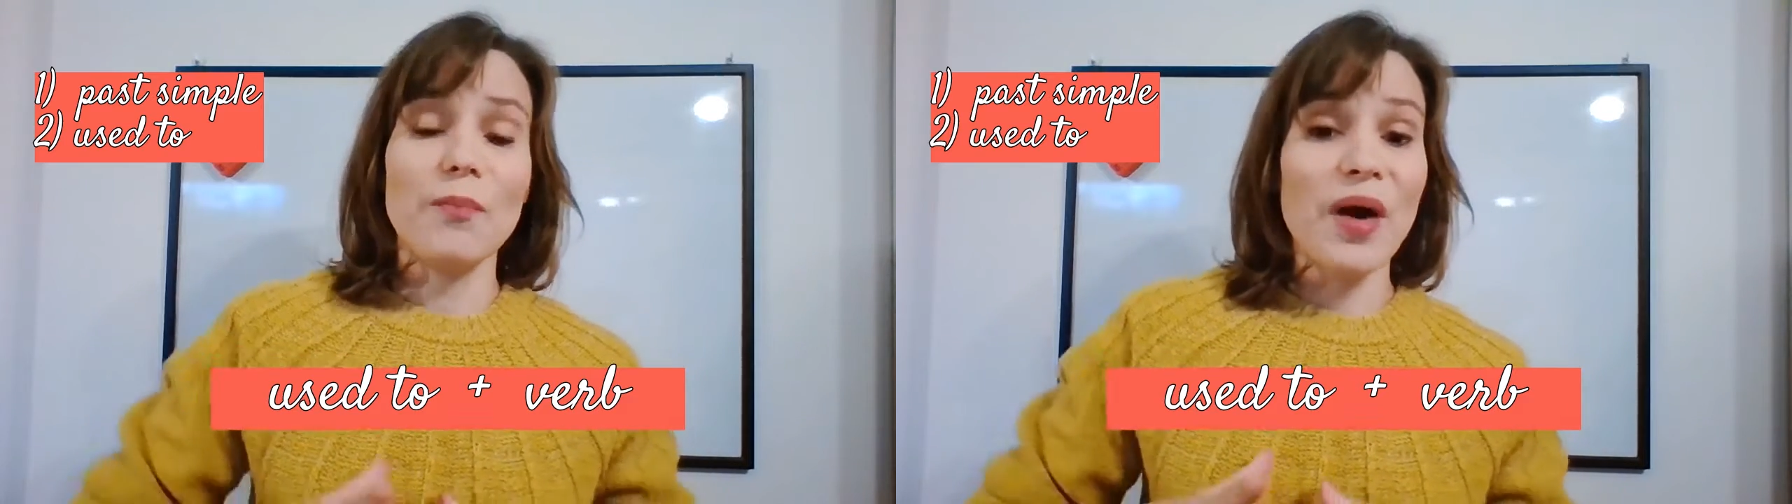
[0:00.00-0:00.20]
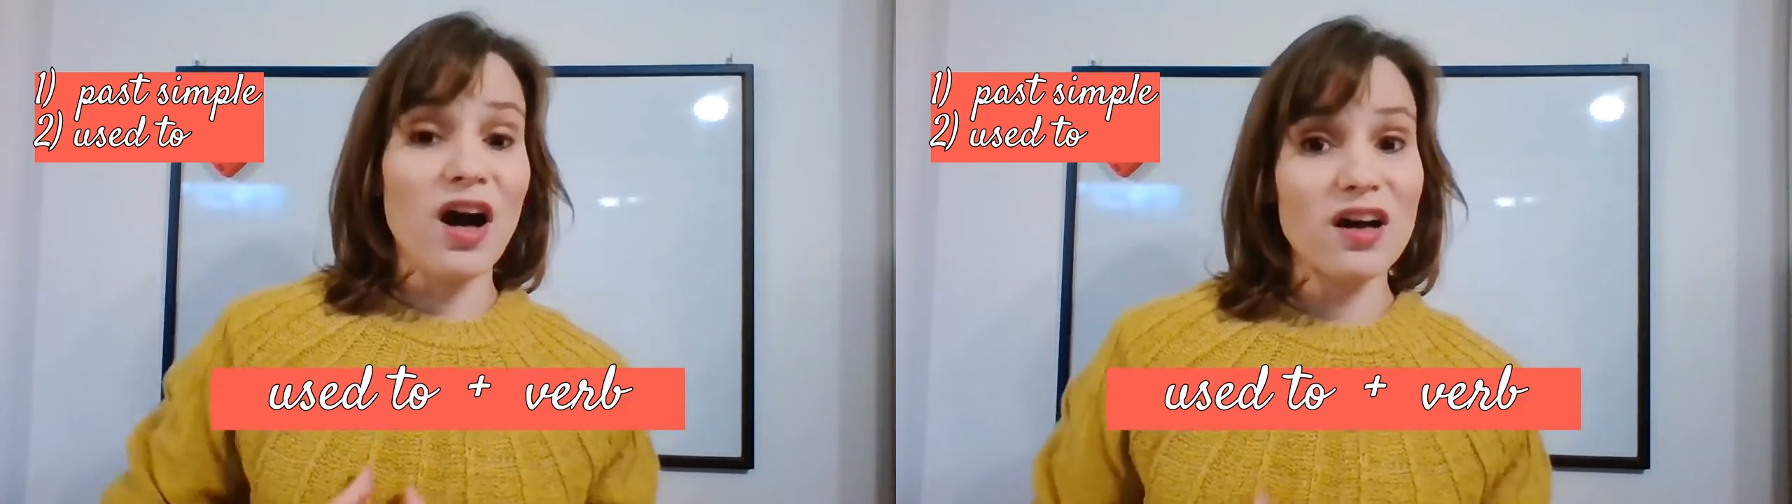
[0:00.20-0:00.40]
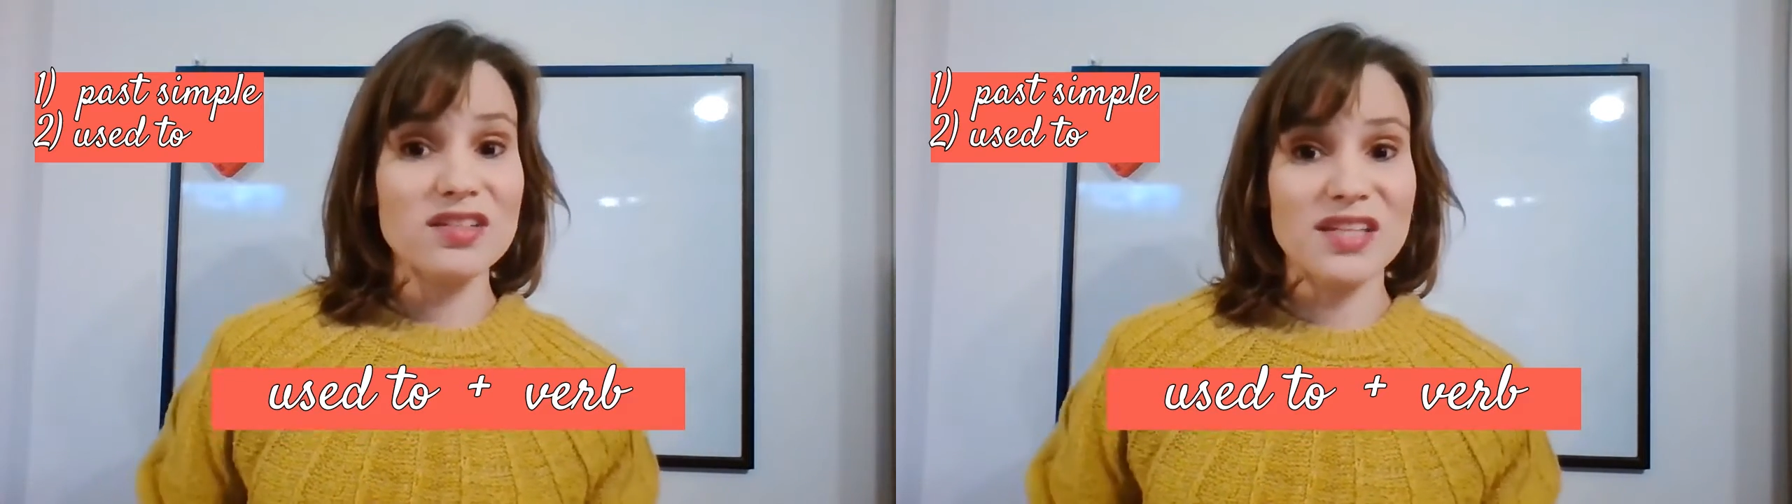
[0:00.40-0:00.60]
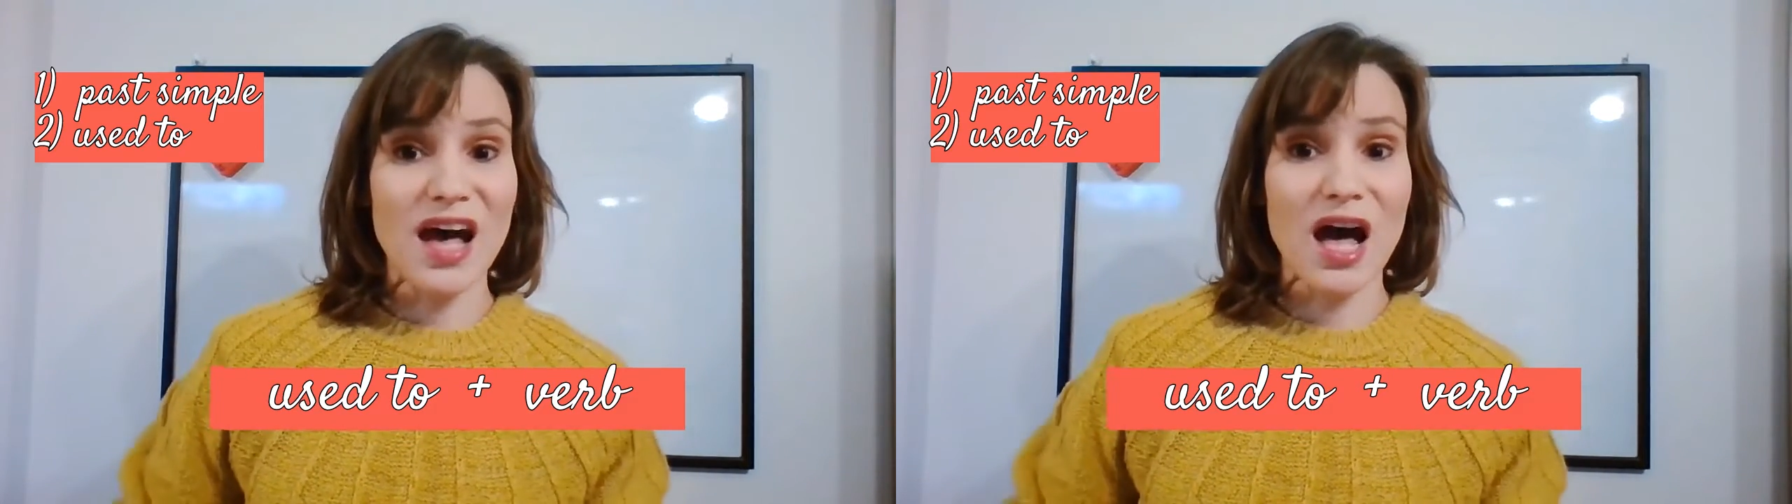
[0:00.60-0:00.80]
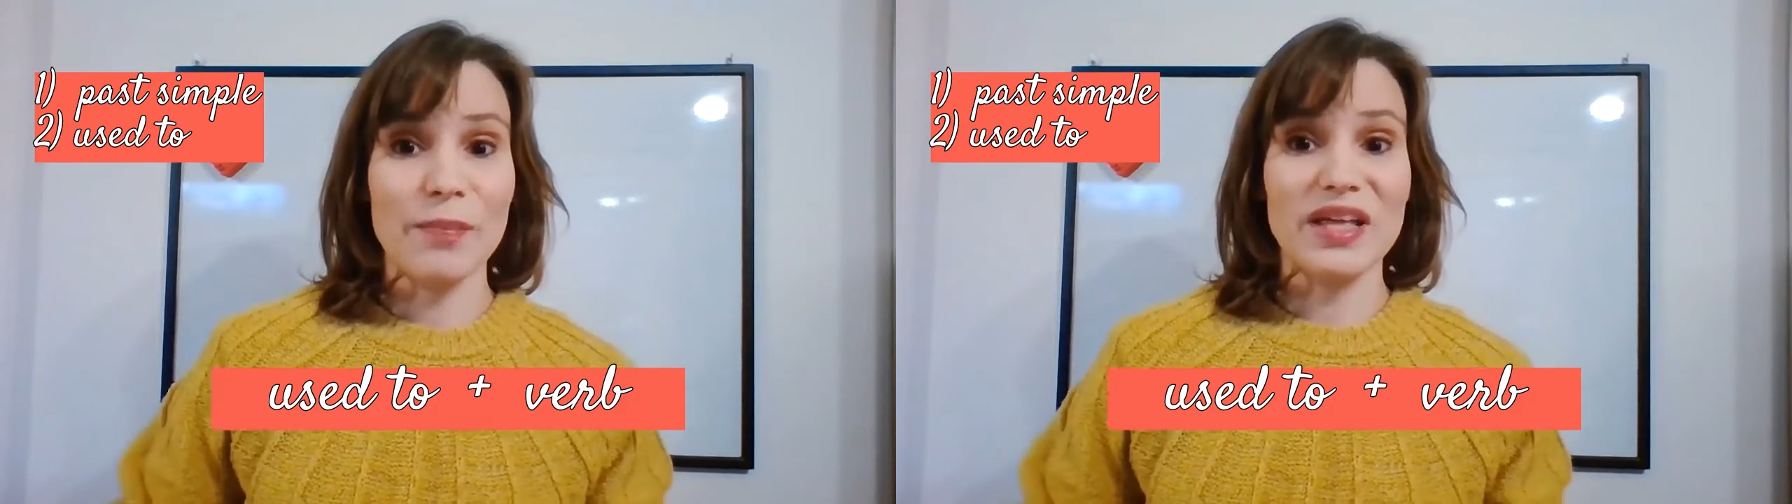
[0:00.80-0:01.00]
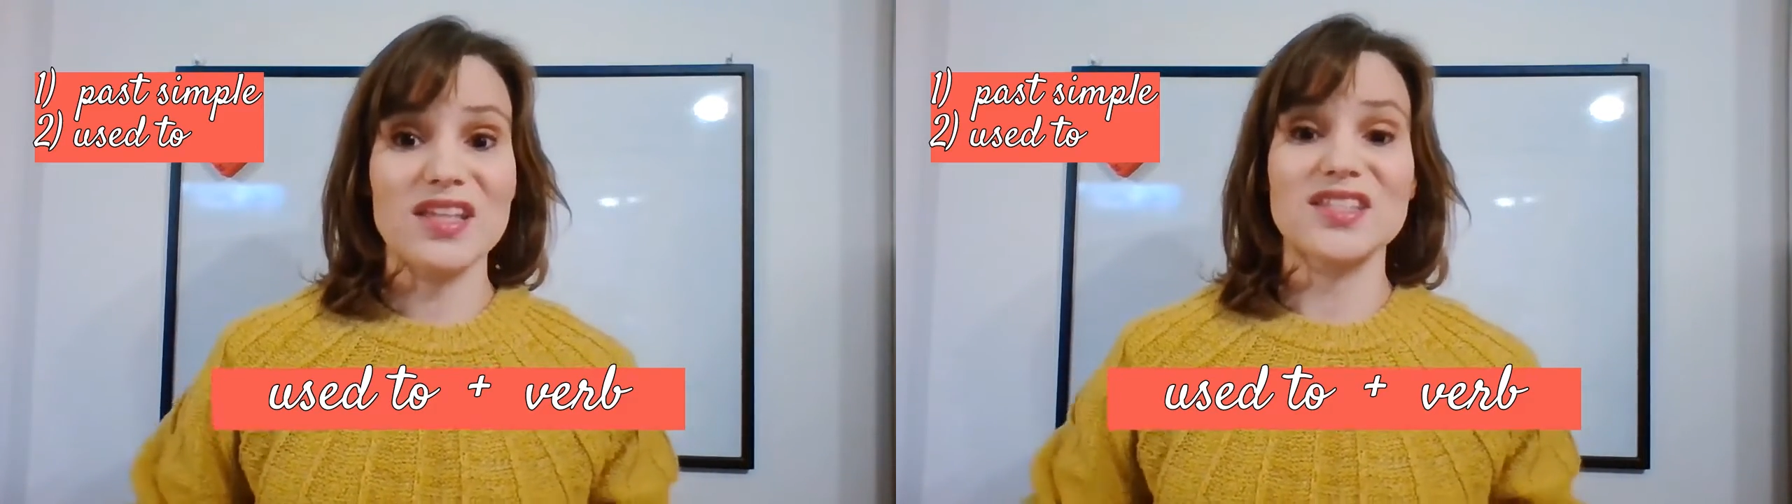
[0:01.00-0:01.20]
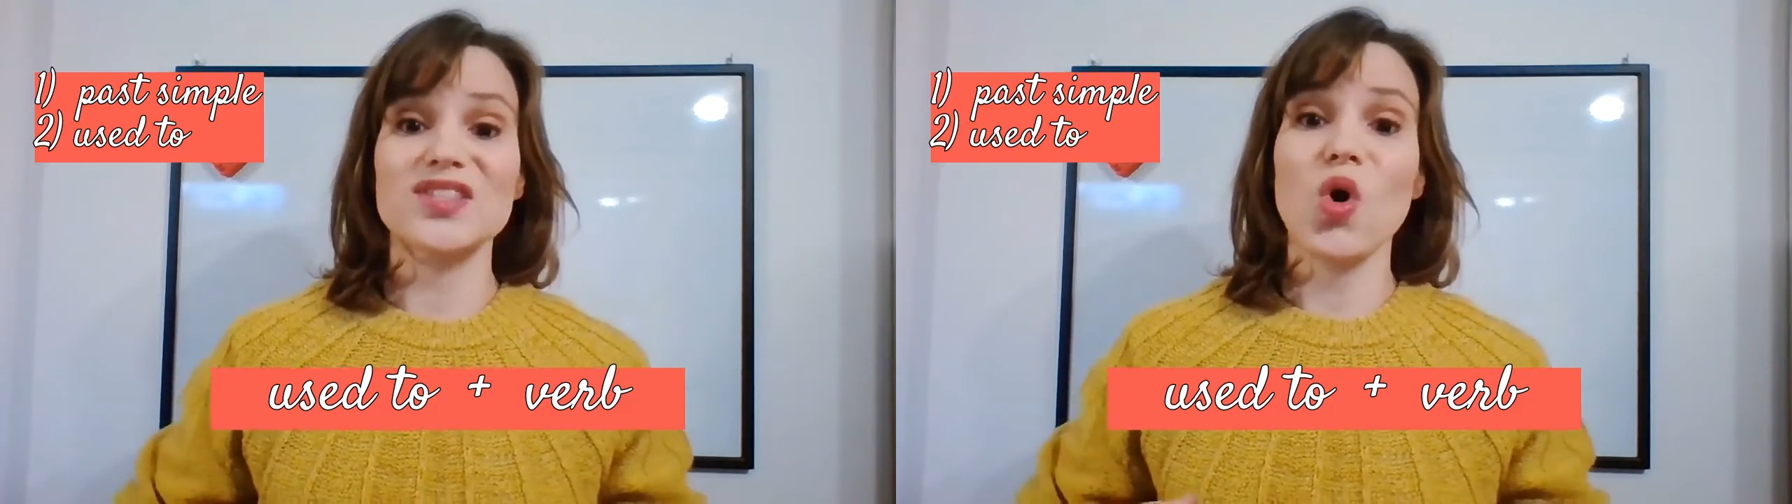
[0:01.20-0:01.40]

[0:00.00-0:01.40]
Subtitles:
past habits